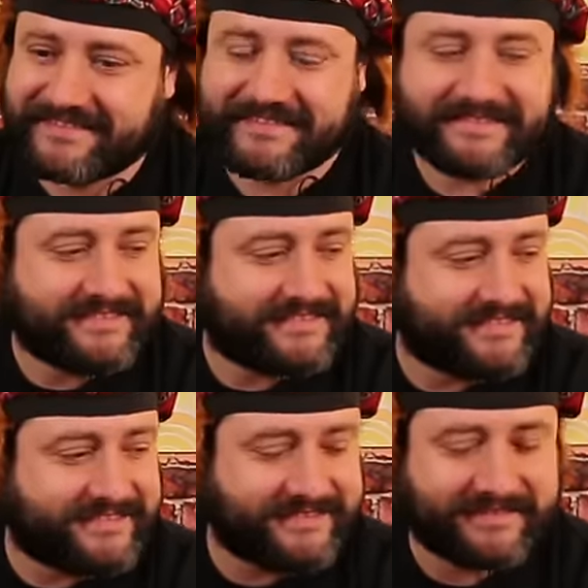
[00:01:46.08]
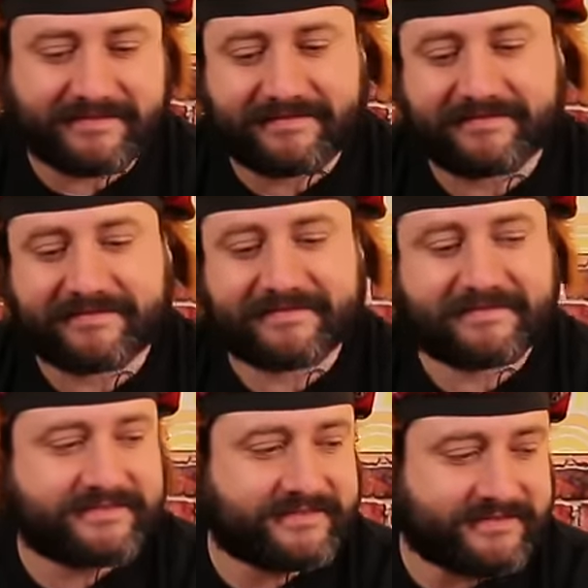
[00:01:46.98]

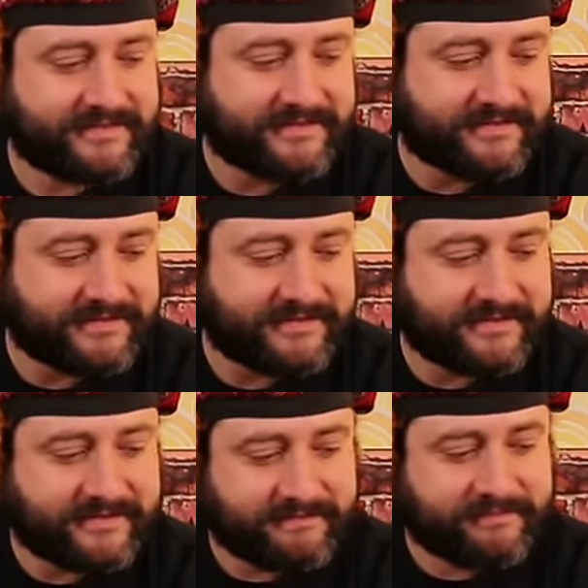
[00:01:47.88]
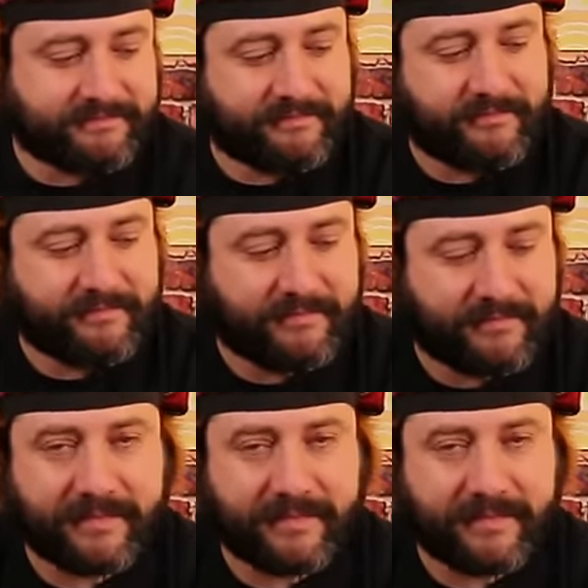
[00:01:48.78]
(not speaking)